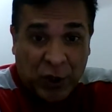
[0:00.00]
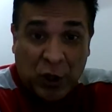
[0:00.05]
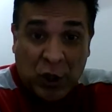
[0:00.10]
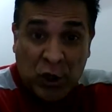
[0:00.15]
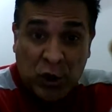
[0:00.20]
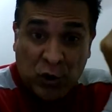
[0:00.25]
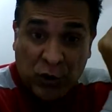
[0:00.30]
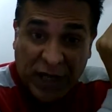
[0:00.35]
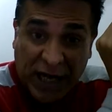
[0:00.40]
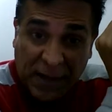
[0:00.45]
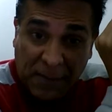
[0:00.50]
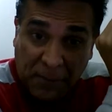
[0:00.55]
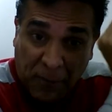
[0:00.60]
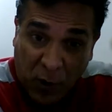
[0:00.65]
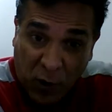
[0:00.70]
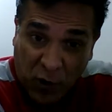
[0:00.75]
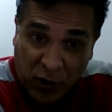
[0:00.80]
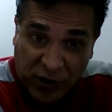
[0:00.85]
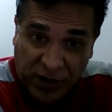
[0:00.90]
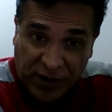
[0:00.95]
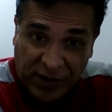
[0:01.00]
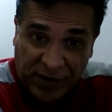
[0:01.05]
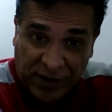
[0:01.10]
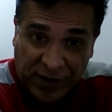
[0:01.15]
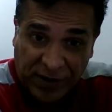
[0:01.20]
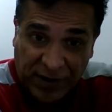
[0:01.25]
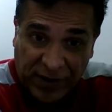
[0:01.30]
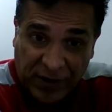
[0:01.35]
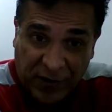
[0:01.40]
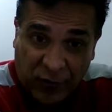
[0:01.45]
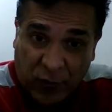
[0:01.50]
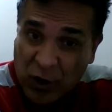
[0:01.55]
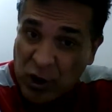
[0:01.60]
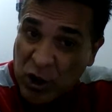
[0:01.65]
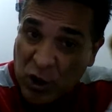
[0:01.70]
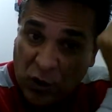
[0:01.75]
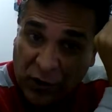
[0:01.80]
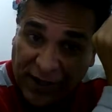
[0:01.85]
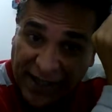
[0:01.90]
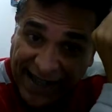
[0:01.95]
So that book was
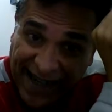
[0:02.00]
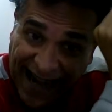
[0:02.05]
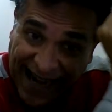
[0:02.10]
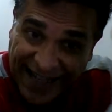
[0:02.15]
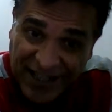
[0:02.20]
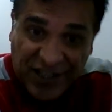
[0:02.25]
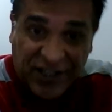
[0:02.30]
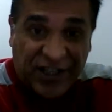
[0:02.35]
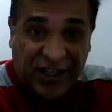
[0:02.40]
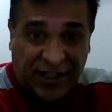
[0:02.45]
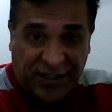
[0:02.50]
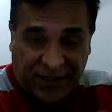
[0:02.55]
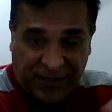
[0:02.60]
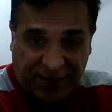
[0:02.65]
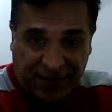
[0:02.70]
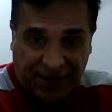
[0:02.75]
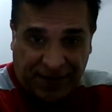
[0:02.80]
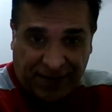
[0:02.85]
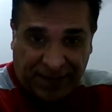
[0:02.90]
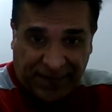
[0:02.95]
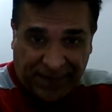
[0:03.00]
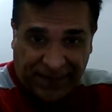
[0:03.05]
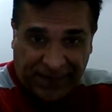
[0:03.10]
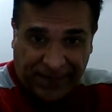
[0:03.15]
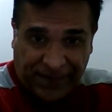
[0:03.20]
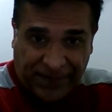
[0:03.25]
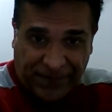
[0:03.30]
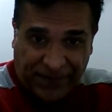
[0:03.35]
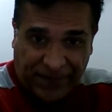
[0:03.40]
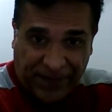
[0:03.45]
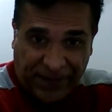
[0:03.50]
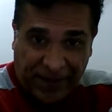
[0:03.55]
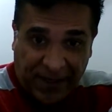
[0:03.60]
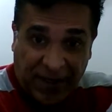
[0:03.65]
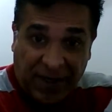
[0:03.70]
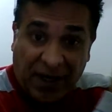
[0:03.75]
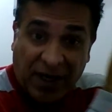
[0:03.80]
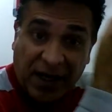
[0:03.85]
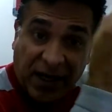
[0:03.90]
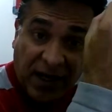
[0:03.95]
not an accident.
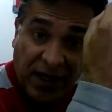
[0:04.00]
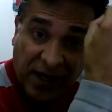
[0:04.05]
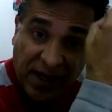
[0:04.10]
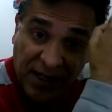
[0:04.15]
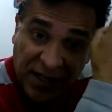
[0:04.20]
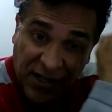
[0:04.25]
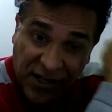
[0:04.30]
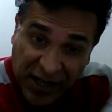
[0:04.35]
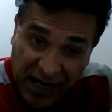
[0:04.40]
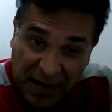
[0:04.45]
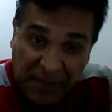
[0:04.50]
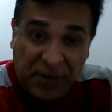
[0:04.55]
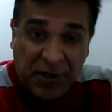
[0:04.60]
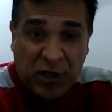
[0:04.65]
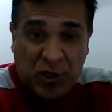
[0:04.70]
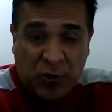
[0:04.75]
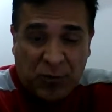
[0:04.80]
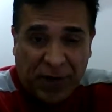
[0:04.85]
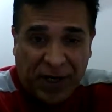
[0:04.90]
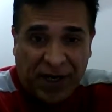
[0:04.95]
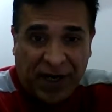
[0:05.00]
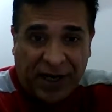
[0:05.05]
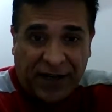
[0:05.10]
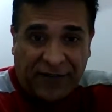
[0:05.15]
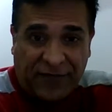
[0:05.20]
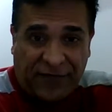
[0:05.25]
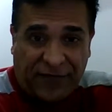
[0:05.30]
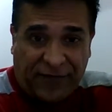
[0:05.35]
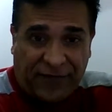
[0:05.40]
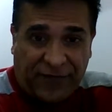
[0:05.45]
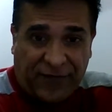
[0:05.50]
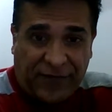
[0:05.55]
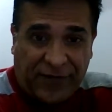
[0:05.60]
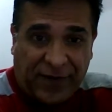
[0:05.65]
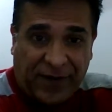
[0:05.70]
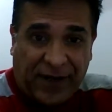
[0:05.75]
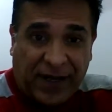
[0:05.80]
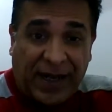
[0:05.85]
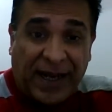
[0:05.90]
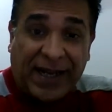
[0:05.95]
It came into my life,
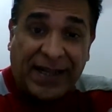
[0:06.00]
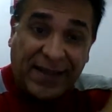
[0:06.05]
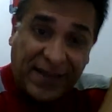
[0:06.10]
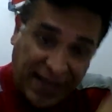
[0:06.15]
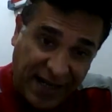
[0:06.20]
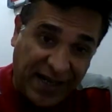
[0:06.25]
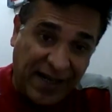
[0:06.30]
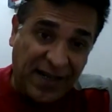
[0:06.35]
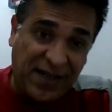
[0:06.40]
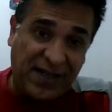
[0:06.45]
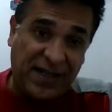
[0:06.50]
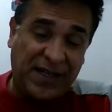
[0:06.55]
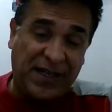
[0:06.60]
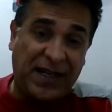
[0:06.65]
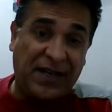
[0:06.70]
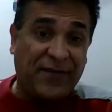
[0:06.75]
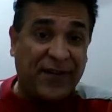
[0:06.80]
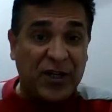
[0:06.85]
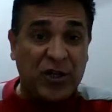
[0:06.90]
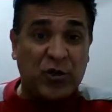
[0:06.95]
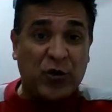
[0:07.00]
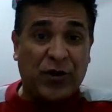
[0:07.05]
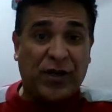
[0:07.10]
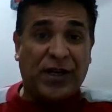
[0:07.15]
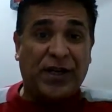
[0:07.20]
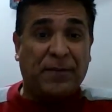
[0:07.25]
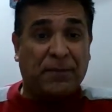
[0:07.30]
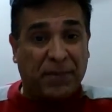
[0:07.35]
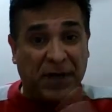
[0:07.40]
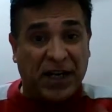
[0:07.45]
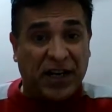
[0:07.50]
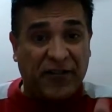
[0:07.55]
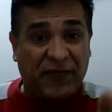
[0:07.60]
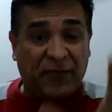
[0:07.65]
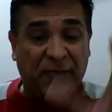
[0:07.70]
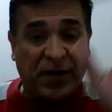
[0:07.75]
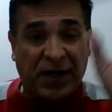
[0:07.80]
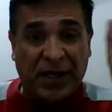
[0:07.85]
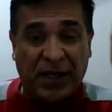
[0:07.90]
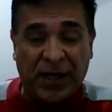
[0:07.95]
and then eventually, believe
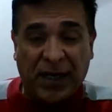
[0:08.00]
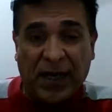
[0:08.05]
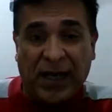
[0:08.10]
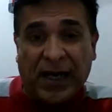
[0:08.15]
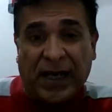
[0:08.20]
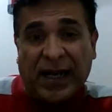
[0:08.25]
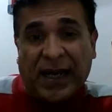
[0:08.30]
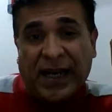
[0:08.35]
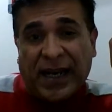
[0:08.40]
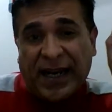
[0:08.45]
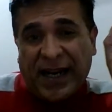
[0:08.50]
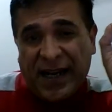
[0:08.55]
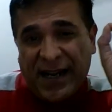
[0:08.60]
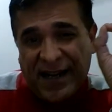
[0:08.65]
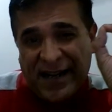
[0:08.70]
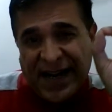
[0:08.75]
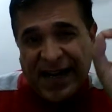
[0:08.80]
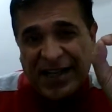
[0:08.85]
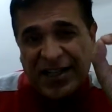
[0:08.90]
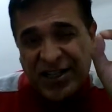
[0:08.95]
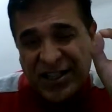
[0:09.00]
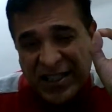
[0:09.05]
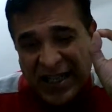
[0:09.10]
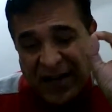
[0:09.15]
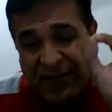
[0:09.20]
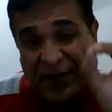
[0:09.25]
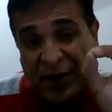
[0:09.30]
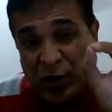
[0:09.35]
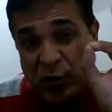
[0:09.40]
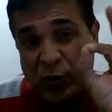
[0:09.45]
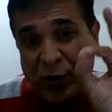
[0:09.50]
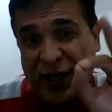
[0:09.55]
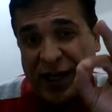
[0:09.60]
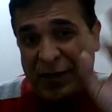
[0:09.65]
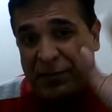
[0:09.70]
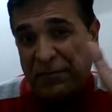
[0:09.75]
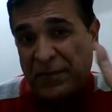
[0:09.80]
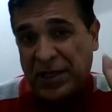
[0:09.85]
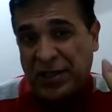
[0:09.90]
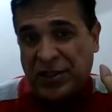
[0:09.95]
me, in next 7 to
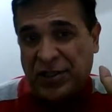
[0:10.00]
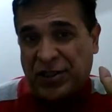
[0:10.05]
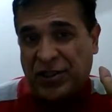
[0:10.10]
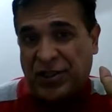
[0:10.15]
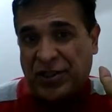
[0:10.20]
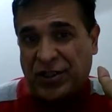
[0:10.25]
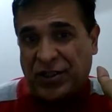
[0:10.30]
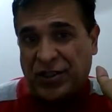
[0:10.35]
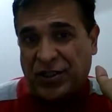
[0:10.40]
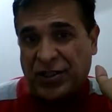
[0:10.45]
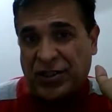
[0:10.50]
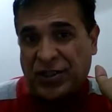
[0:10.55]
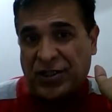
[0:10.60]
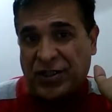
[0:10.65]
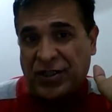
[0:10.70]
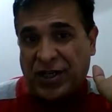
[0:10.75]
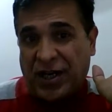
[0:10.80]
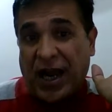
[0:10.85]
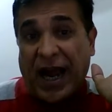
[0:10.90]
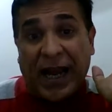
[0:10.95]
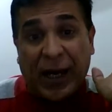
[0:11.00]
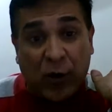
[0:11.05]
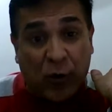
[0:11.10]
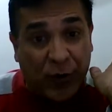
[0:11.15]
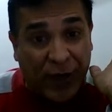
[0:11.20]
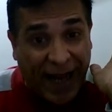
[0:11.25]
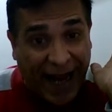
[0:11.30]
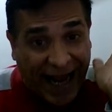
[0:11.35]
8 months, I could